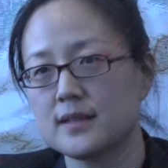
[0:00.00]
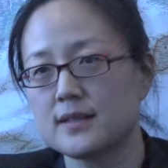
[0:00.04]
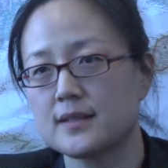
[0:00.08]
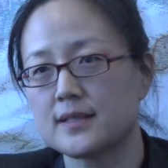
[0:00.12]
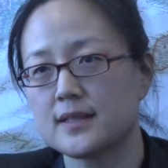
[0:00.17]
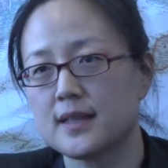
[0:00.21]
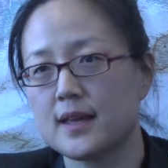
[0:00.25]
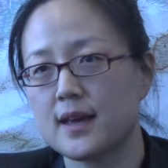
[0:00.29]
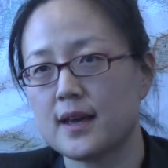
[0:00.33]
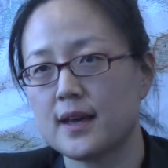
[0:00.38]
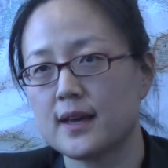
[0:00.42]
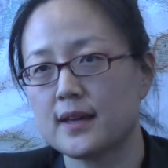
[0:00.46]
is
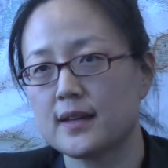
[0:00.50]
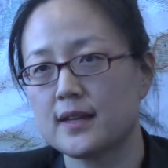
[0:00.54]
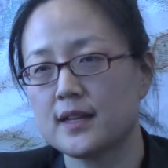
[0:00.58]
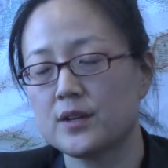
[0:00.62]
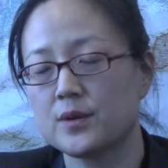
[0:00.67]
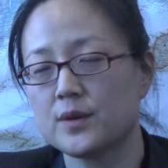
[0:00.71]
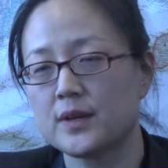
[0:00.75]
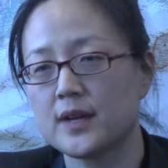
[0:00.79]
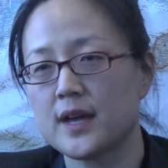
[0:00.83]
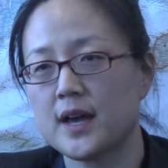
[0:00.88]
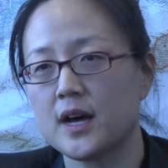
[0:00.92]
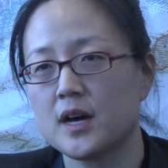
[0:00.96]
that it
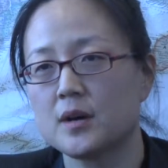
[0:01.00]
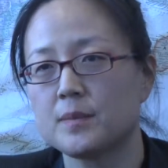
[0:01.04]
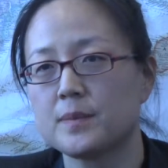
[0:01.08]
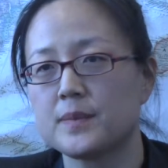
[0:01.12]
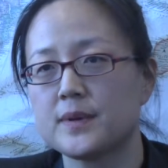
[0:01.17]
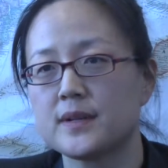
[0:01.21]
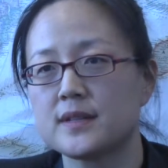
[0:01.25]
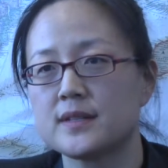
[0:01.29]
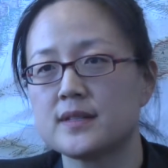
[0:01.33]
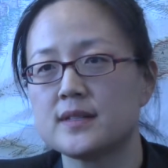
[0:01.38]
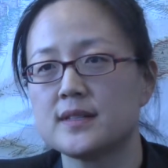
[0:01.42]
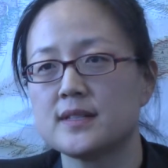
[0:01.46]
would help
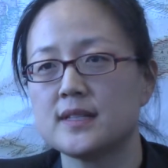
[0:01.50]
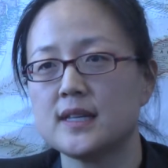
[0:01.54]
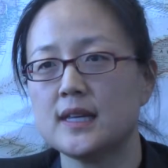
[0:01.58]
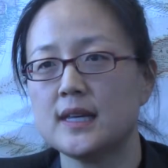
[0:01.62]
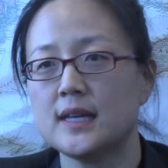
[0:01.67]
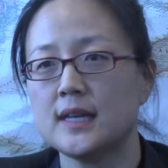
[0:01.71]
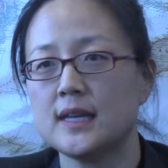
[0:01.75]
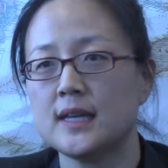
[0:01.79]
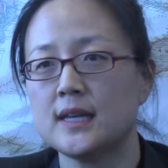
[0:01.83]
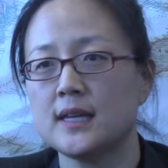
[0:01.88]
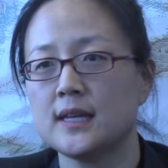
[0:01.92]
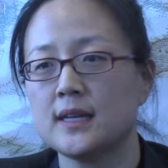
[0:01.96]
us
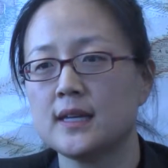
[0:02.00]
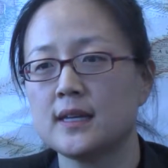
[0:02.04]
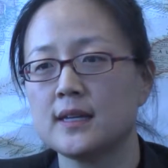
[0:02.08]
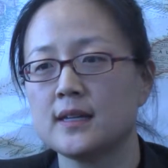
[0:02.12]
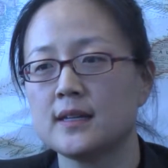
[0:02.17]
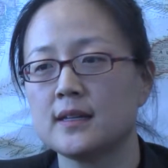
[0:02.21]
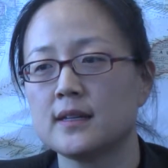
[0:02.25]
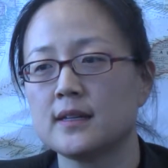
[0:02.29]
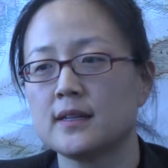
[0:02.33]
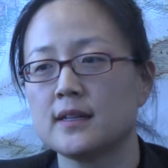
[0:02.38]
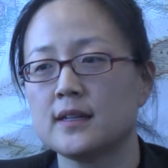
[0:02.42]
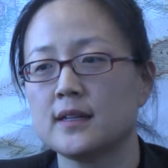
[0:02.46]
see
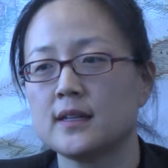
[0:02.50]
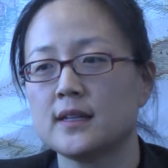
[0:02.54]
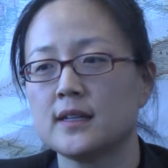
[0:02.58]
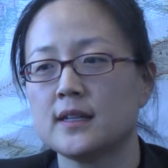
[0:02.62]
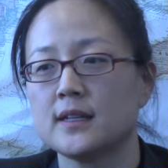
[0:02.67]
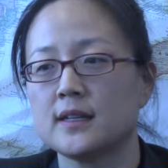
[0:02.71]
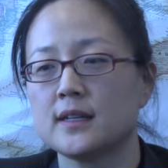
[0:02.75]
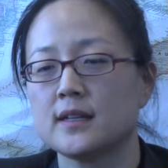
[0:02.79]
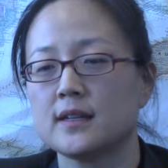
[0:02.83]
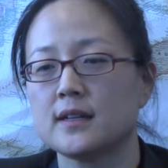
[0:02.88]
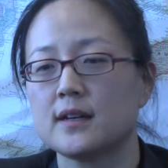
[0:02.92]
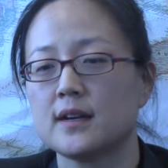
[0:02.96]

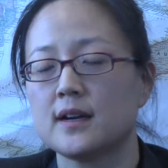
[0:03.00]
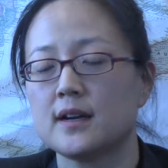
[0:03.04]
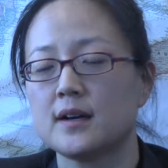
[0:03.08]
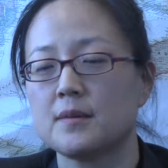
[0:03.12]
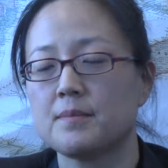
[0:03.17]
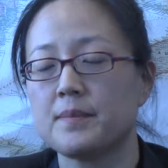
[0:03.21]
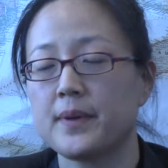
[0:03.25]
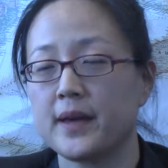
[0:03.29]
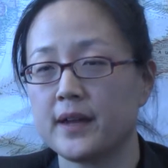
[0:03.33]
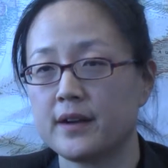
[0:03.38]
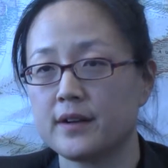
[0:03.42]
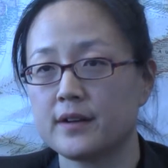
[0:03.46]

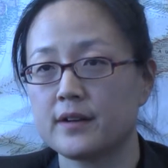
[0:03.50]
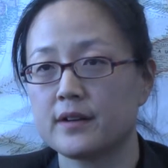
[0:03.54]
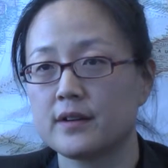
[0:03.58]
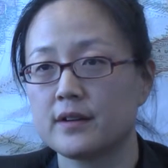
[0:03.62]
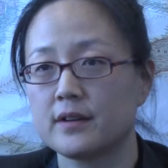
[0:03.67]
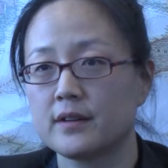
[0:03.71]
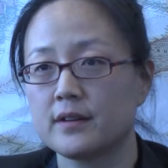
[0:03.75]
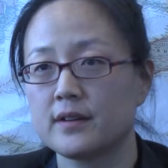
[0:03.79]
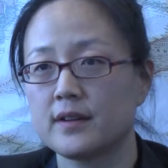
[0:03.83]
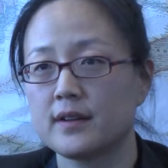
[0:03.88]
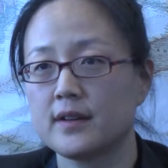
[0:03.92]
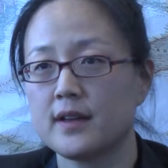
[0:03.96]

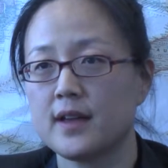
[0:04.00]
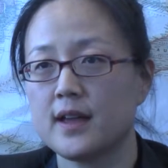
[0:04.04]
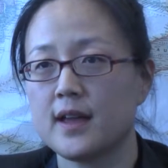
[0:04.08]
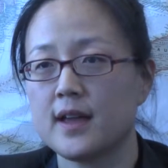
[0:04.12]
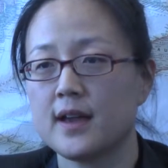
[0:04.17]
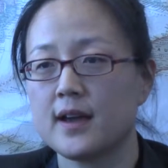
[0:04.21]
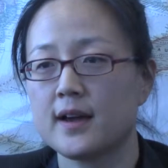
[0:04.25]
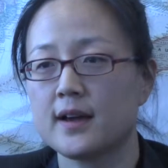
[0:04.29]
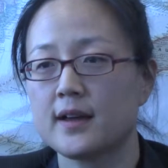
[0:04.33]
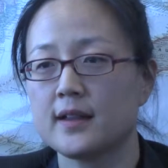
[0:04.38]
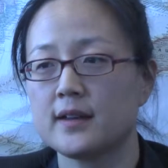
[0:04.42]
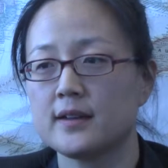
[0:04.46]
better
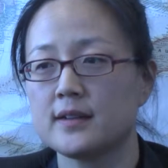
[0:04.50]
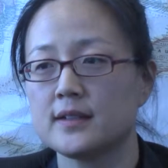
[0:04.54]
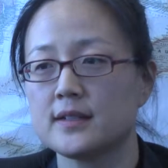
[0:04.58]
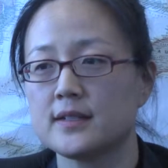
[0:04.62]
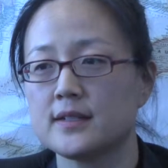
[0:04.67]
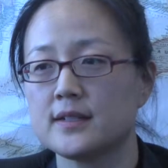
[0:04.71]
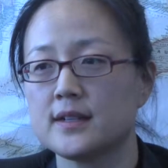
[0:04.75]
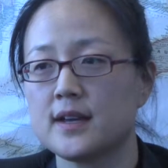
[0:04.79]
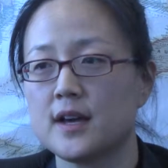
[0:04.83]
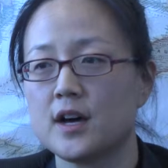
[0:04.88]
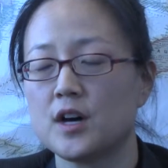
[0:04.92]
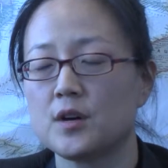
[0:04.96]
and
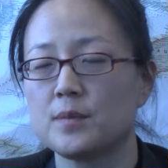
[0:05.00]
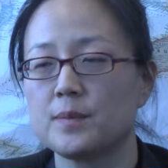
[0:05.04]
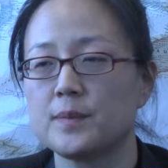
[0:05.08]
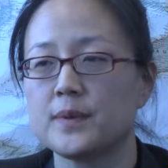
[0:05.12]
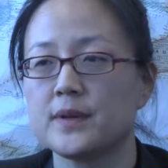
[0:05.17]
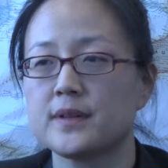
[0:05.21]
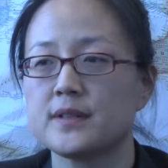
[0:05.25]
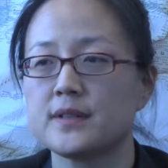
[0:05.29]
help